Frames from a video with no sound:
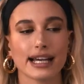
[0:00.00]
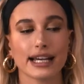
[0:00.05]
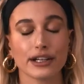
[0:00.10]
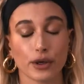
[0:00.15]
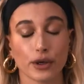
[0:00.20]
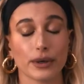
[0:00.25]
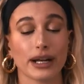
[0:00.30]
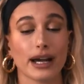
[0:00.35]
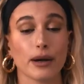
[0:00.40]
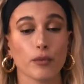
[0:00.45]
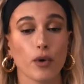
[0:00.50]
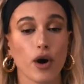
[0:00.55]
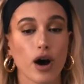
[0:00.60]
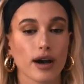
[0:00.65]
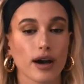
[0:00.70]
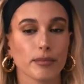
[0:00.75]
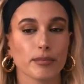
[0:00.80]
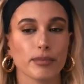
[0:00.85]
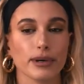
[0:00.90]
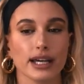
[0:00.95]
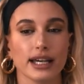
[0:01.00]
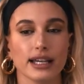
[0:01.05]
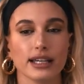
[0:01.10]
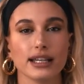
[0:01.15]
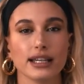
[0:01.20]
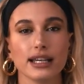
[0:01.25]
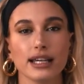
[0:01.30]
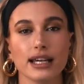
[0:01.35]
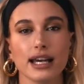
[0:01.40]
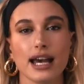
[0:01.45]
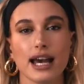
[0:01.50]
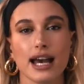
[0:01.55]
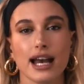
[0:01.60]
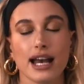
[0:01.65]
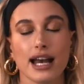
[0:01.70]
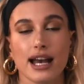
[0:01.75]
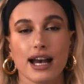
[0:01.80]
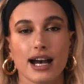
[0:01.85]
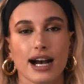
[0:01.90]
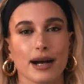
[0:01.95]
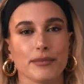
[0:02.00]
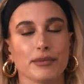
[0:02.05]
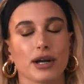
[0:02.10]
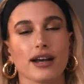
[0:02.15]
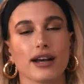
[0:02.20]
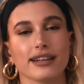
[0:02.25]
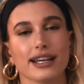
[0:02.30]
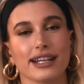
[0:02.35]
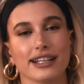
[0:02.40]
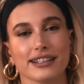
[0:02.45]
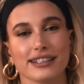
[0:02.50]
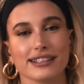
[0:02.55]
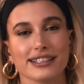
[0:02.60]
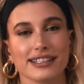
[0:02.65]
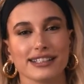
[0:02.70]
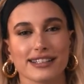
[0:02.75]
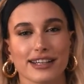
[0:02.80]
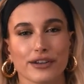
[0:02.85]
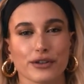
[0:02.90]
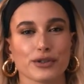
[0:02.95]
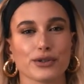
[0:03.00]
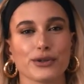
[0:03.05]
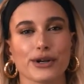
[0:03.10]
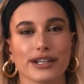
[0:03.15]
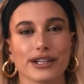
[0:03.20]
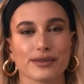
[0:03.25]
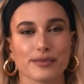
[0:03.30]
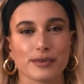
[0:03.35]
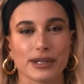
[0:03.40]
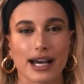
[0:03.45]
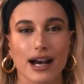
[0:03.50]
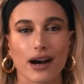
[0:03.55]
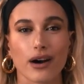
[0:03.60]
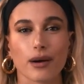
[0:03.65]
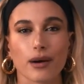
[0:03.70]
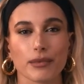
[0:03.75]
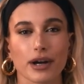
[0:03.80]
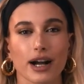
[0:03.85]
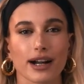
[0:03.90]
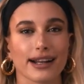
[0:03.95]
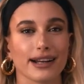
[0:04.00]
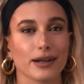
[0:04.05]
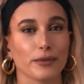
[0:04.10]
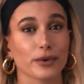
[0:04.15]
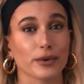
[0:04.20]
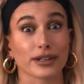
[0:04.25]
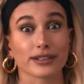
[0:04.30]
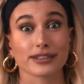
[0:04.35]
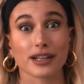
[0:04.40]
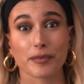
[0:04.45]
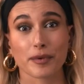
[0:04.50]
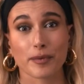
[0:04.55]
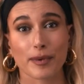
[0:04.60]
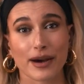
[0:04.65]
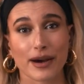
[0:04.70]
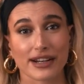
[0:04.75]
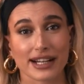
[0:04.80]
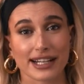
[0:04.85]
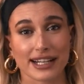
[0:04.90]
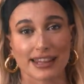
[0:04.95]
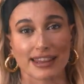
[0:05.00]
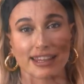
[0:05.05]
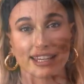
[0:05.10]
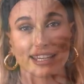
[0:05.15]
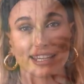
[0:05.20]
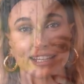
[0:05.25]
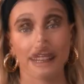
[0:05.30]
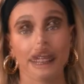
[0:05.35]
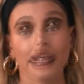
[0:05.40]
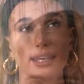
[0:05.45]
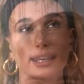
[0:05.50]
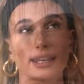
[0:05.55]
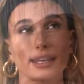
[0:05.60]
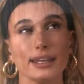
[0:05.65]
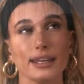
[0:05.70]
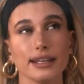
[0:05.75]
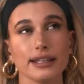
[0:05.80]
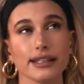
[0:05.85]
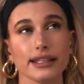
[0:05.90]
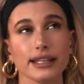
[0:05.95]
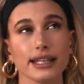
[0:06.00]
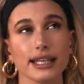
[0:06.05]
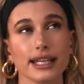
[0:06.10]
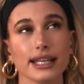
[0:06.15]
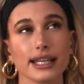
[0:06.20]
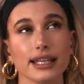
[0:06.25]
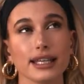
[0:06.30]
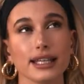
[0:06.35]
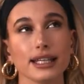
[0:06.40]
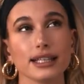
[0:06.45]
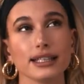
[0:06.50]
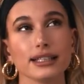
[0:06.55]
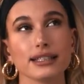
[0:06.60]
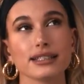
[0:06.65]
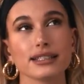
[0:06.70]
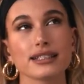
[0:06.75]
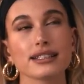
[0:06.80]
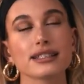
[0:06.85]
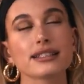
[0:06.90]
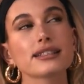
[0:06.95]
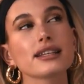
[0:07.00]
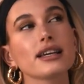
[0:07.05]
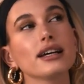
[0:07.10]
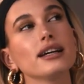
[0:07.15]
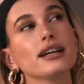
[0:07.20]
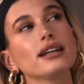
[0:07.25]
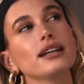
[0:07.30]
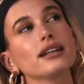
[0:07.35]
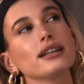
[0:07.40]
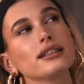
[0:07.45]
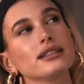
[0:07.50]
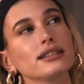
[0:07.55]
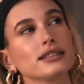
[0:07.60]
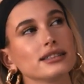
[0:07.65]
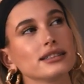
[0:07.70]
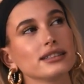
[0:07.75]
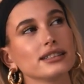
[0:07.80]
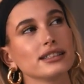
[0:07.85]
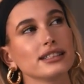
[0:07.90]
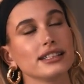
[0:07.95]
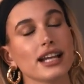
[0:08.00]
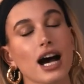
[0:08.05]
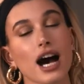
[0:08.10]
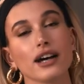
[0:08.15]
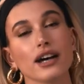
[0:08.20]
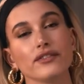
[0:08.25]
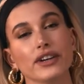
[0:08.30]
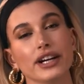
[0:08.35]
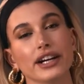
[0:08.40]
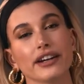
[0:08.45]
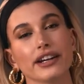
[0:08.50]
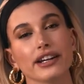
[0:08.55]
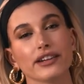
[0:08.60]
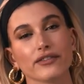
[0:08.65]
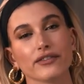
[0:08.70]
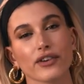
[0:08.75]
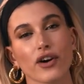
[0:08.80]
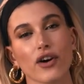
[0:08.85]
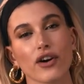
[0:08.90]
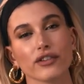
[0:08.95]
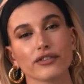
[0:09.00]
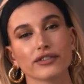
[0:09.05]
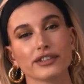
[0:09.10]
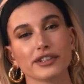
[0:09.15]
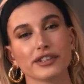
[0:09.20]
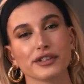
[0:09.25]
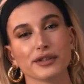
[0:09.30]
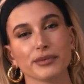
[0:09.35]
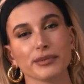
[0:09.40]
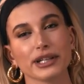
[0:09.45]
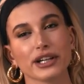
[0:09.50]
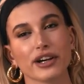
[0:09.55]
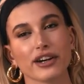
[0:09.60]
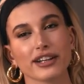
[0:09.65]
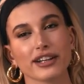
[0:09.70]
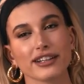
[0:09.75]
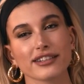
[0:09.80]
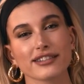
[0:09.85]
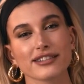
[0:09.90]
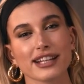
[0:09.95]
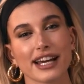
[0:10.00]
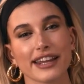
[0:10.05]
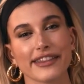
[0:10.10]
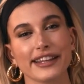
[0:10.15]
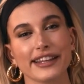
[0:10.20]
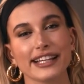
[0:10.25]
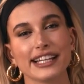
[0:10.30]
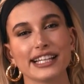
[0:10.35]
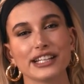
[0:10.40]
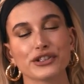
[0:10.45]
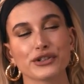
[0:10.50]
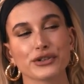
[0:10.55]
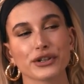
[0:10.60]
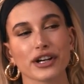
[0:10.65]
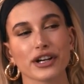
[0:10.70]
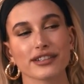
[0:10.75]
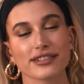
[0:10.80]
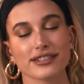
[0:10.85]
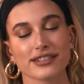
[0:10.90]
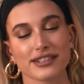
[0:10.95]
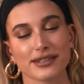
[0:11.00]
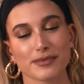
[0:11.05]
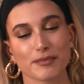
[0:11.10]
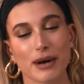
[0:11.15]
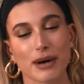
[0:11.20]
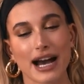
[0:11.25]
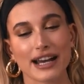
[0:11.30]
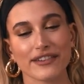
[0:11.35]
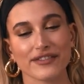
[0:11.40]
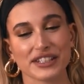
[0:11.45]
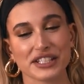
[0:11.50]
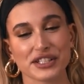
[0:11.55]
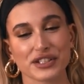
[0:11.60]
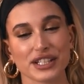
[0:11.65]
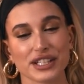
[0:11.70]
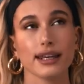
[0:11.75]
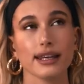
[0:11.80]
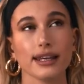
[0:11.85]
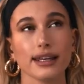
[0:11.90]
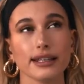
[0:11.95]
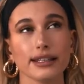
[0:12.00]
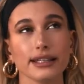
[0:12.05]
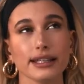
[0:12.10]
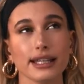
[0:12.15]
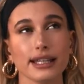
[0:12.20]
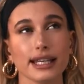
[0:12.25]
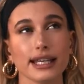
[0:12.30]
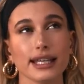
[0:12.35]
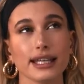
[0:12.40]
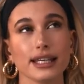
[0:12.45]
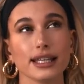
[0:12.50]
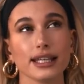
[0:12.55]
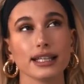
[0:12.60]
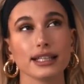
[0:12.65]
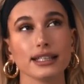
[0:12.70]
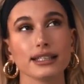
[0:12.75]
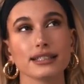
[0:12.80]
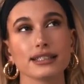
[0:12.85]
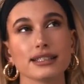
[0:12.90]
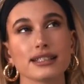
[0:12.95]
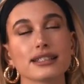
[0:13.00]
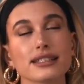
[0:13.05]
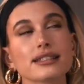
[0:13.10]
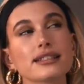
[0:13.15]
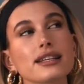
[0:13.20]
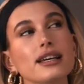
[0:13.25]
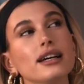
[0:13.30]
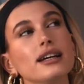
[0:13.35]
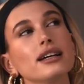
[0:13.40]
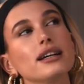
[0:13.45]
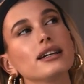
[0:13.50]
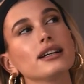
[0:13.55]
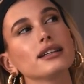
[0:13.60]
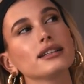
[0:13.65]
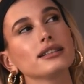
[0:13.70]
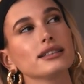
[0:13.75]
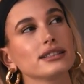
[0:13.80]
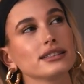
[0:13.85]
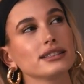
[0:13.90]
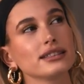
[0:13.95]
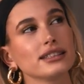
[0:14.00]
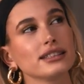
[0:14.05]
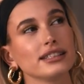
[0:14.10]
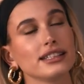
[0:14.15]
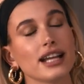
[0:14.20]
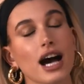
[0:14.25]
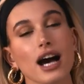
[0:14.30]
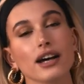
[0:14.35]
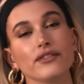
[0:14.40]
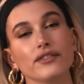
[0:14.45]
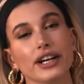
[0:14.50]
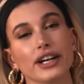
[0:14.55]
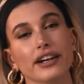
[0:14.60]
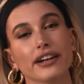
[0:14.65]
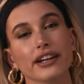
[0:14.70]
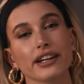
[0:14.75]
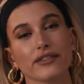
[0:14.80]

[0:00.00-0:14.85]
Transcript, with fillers: I wish I had just walked into this clean and free and clean slate. But what it taught me is that it's A, not realistic, and B, we all have guilt and we all feel shame for things we've done. But it doesn't have to define who we are, and it didn't have to define me and my relationship, she